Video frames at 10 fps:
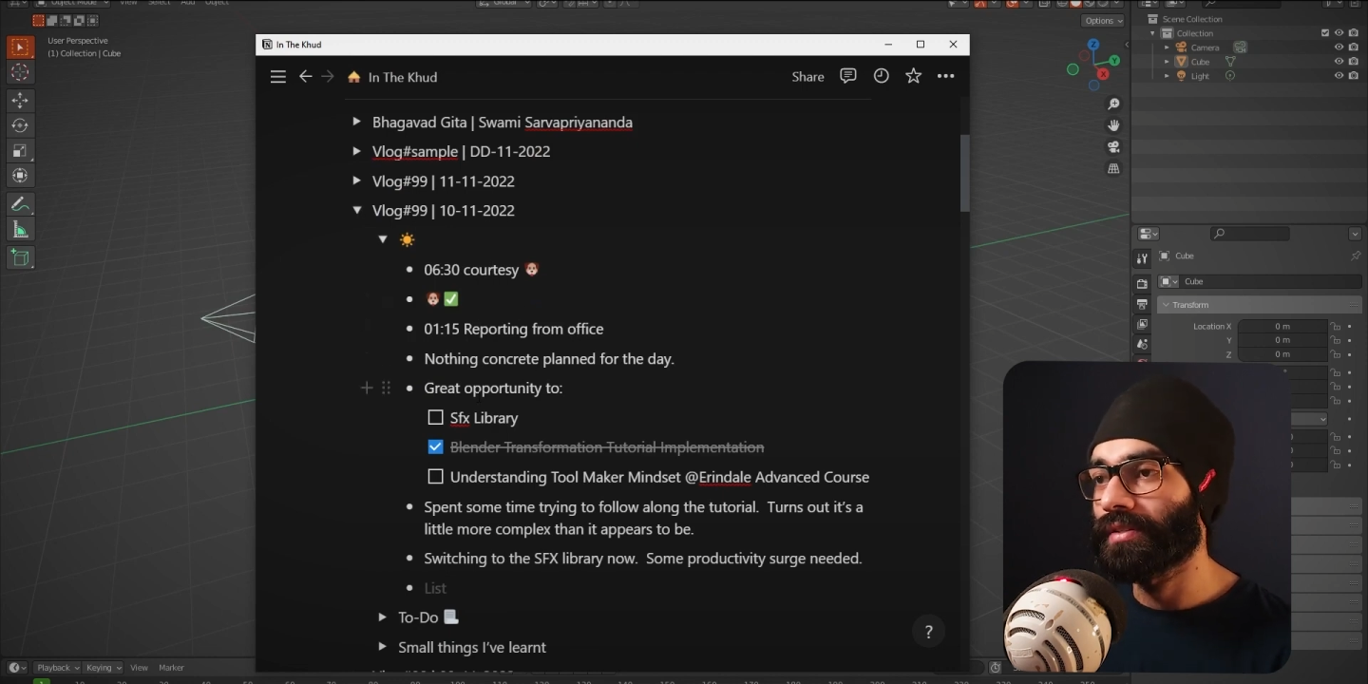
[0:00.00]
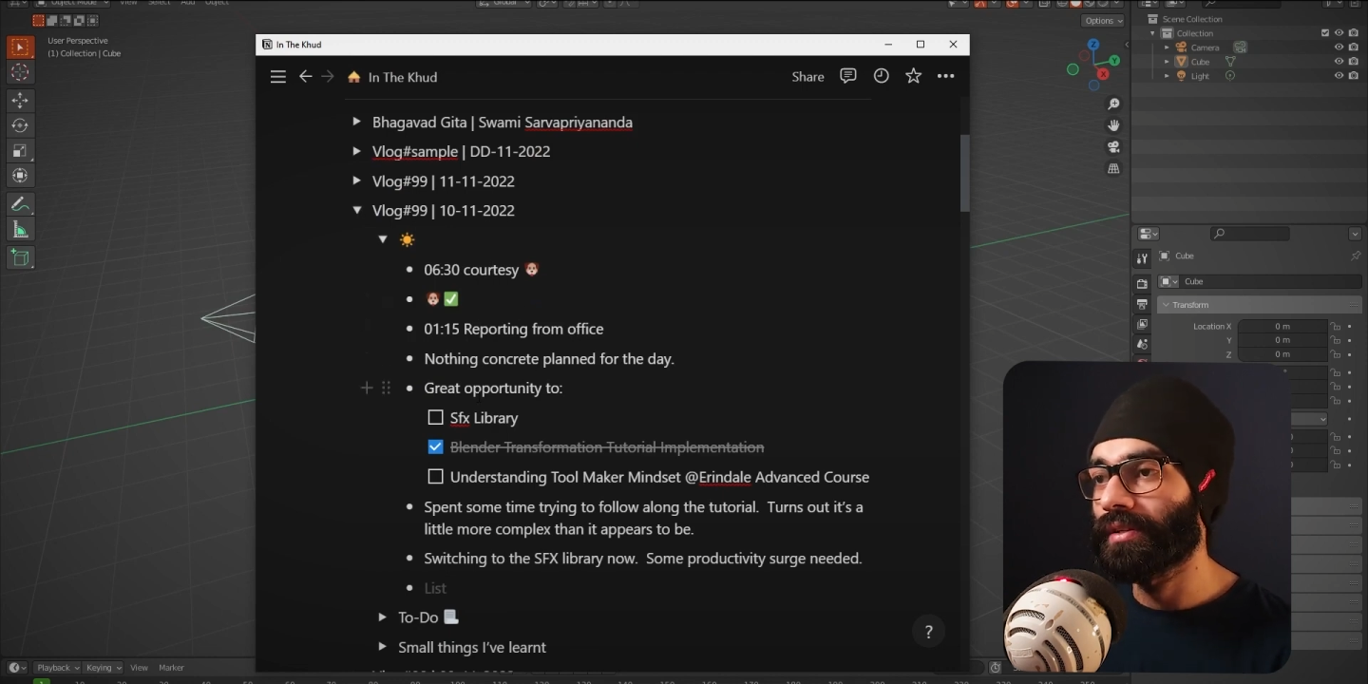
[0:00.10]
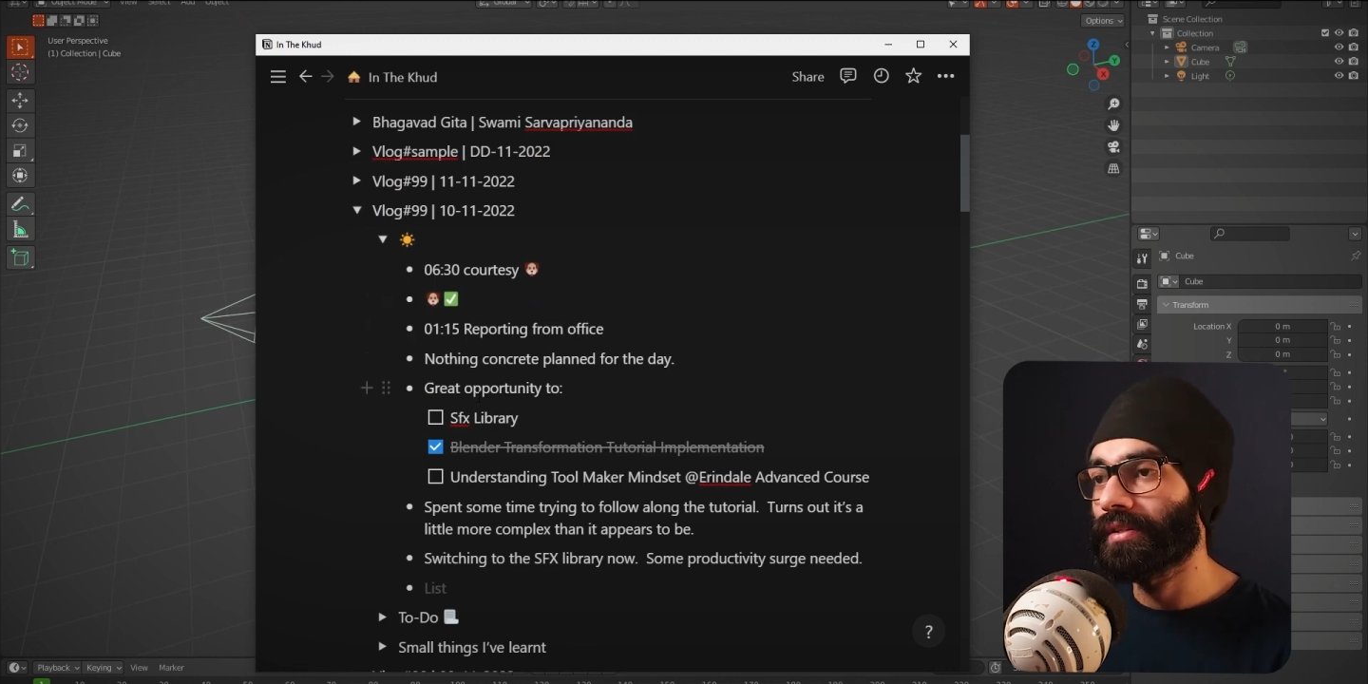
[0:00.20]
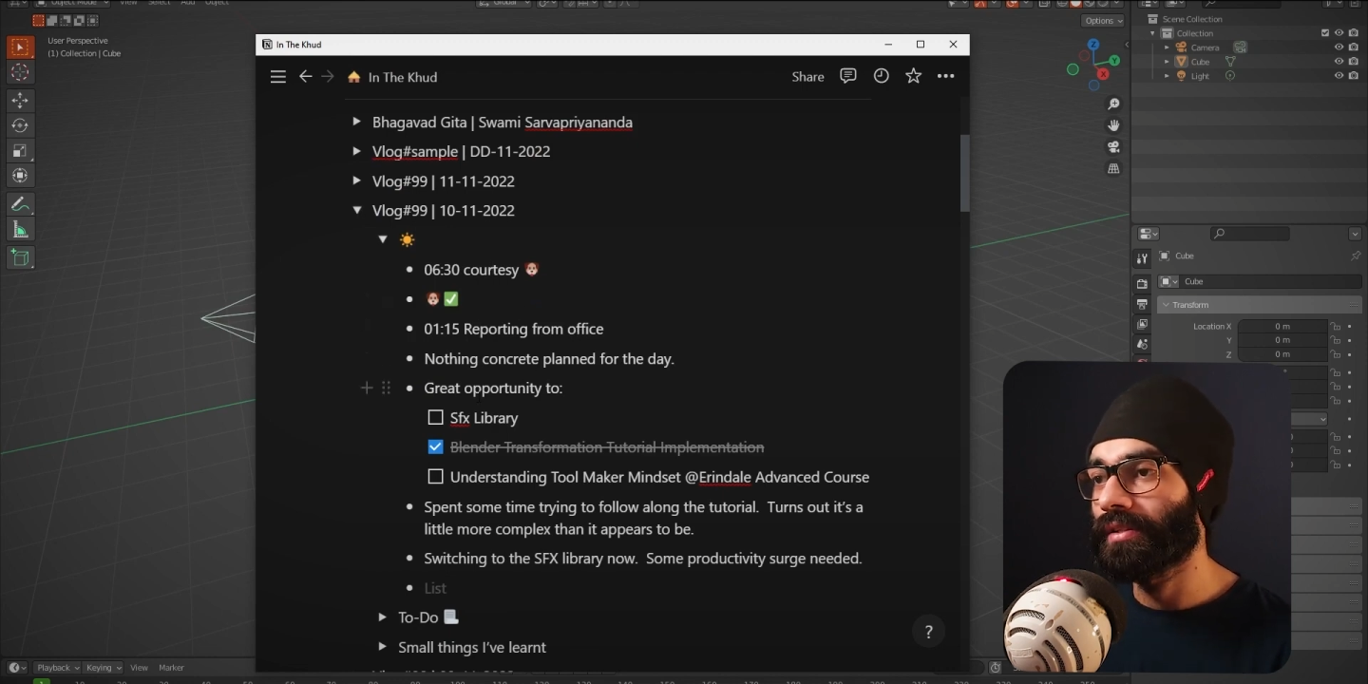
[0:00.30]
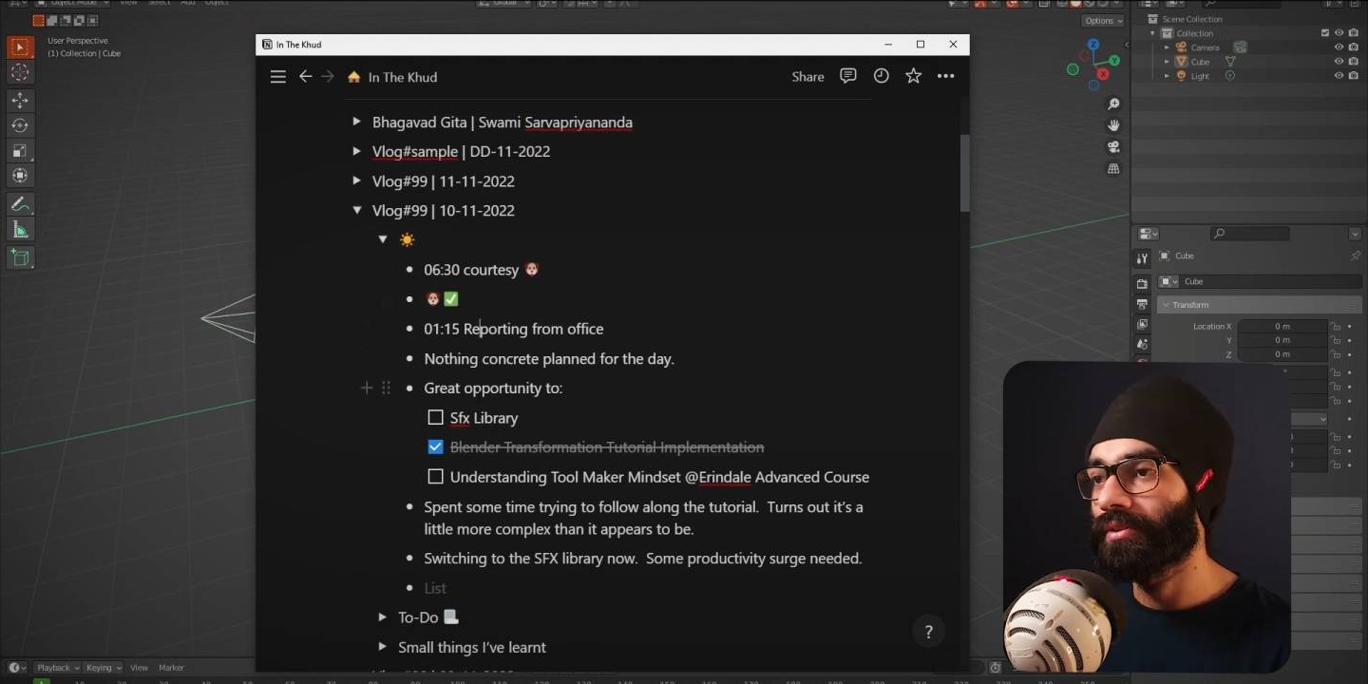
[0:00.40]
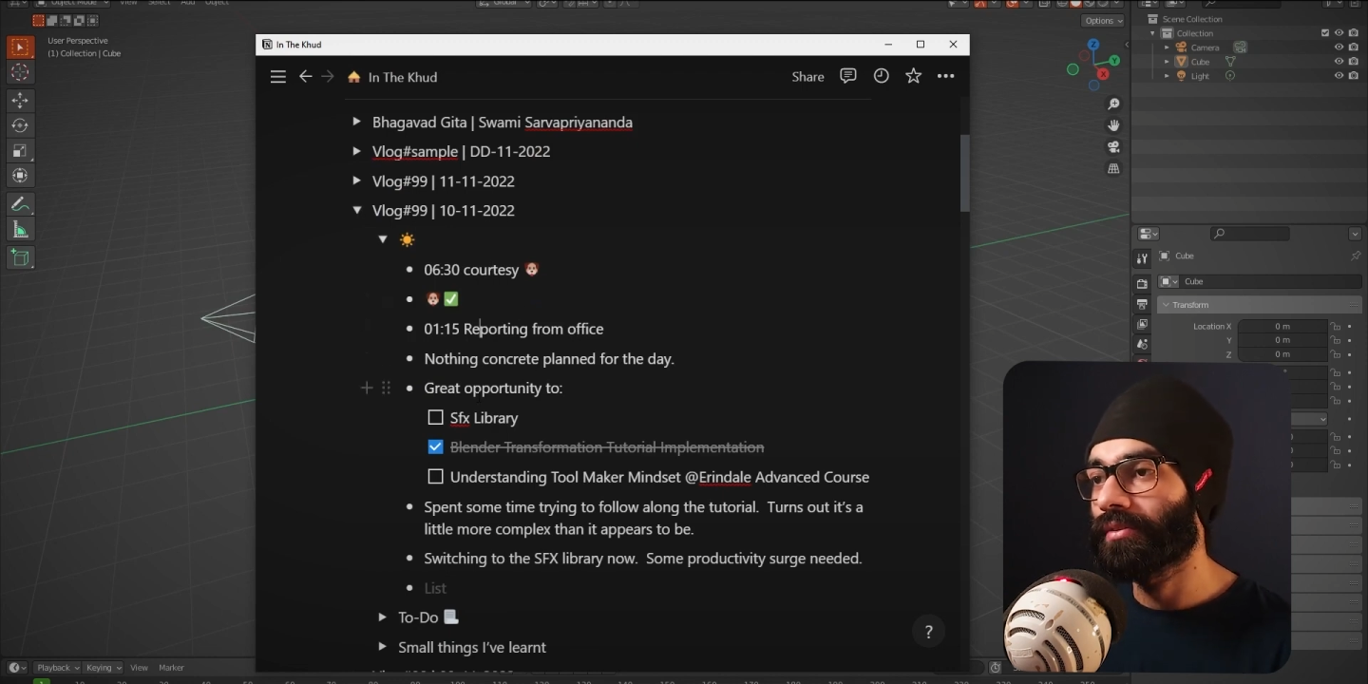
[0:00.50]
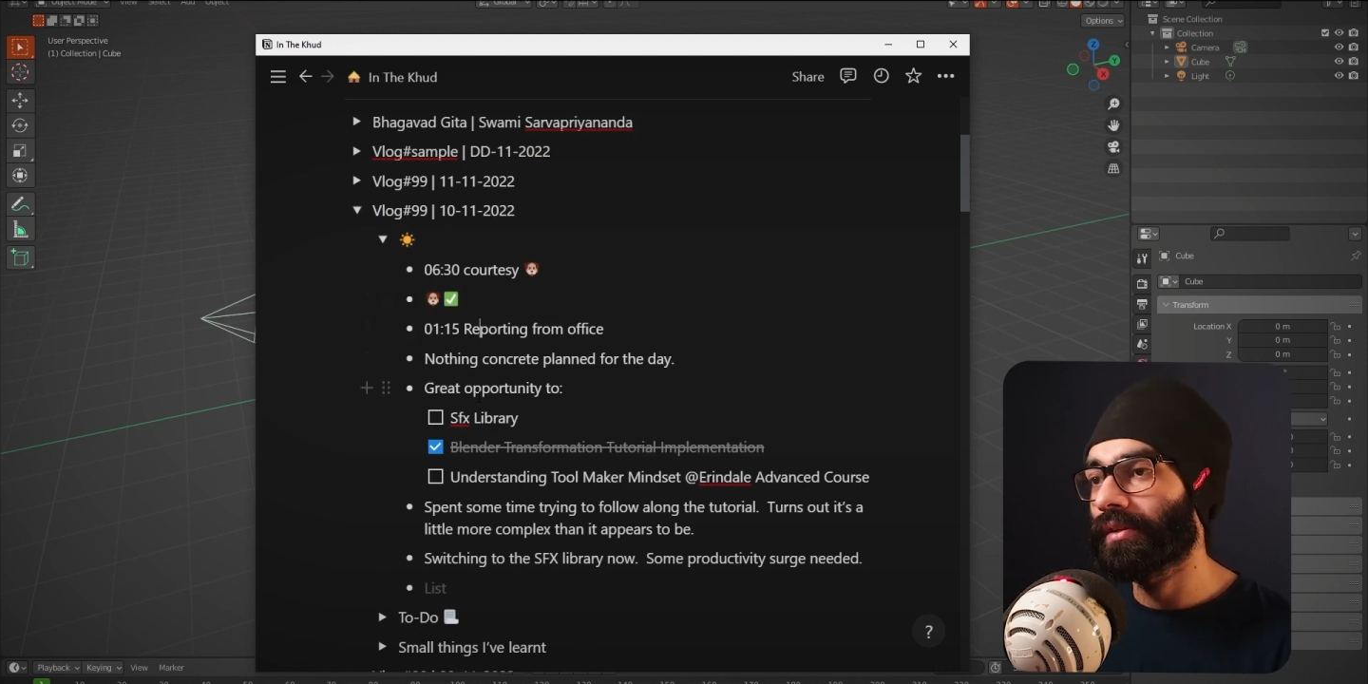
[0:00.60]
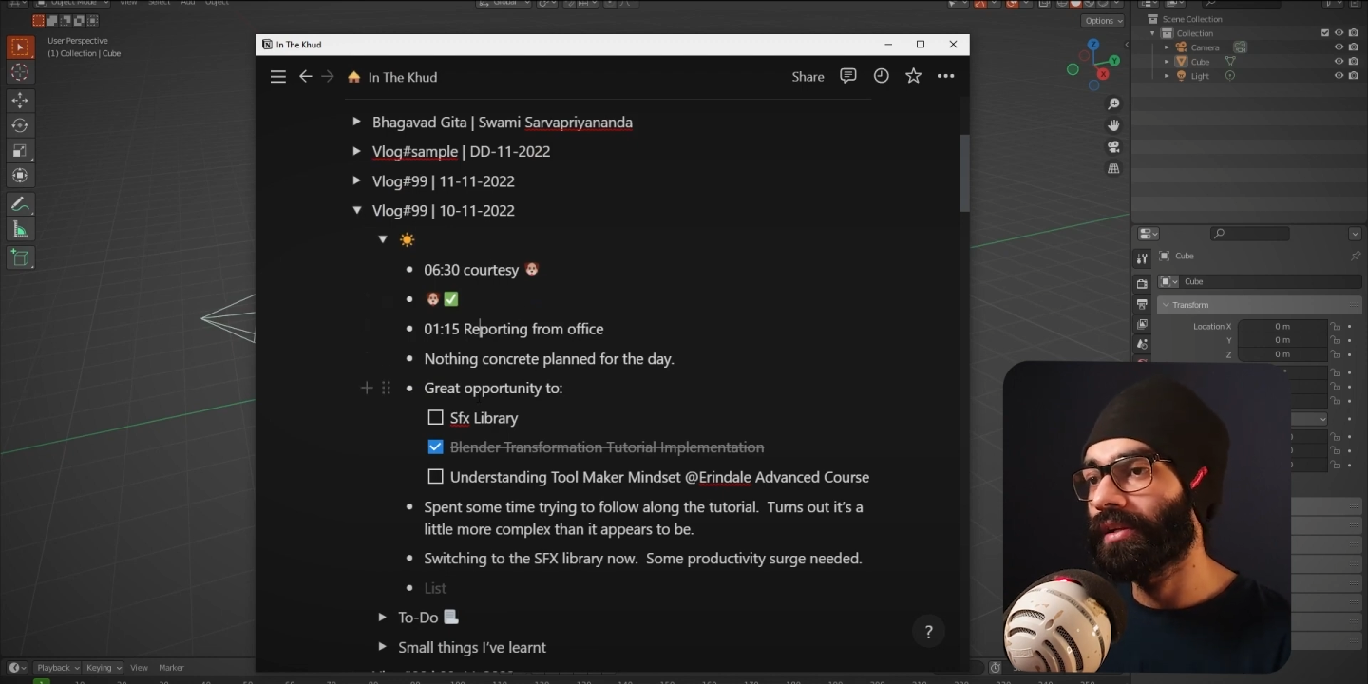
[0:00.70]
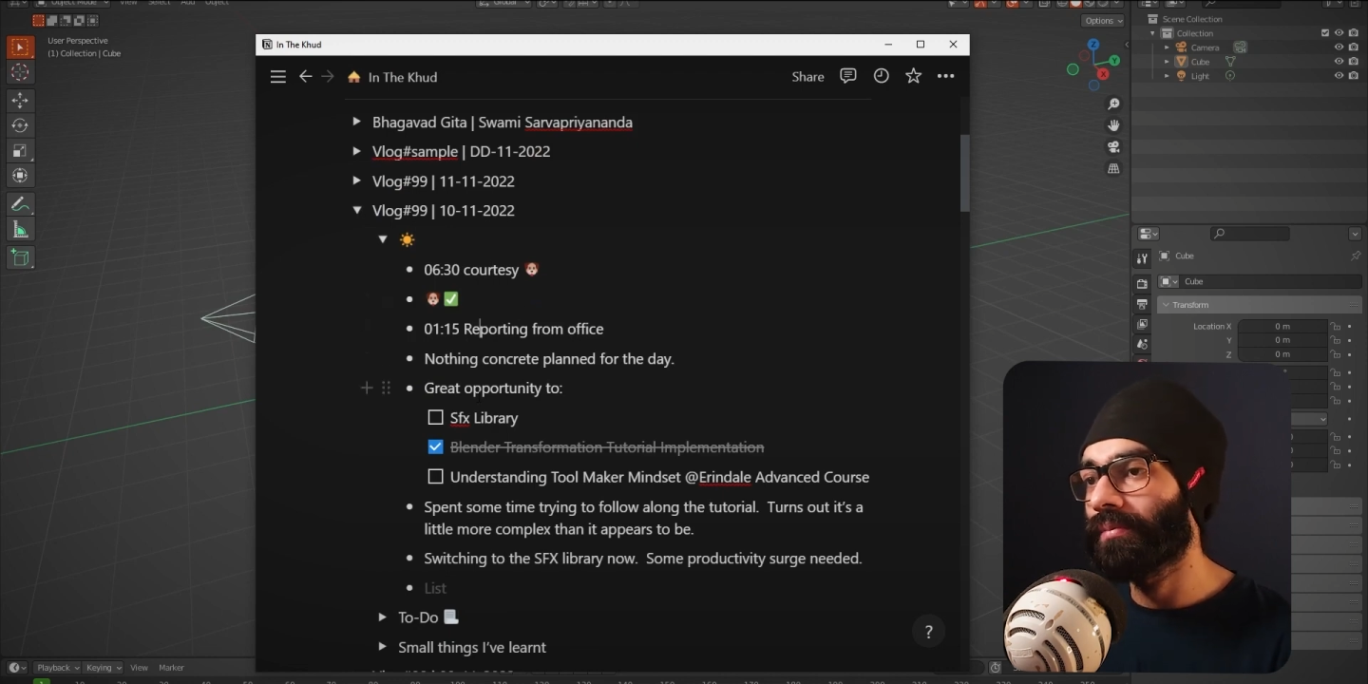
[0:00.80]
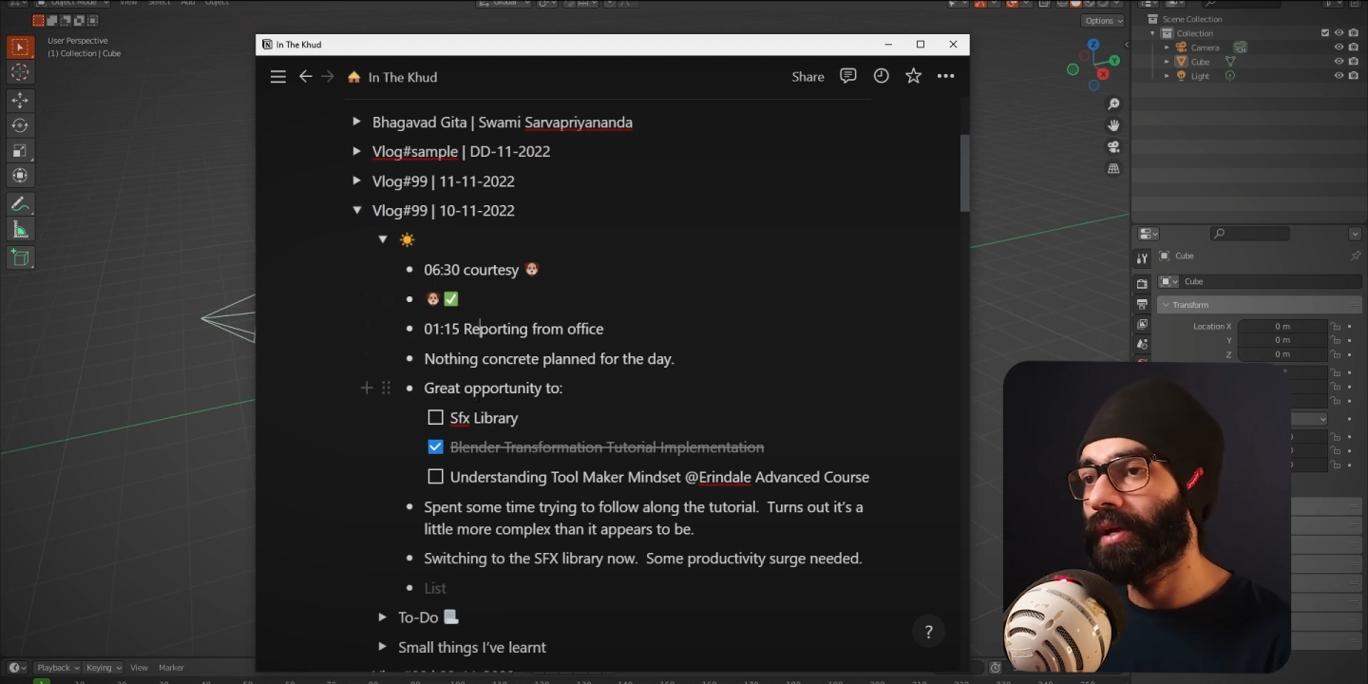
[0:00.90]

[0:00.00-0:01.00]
Nothing concrete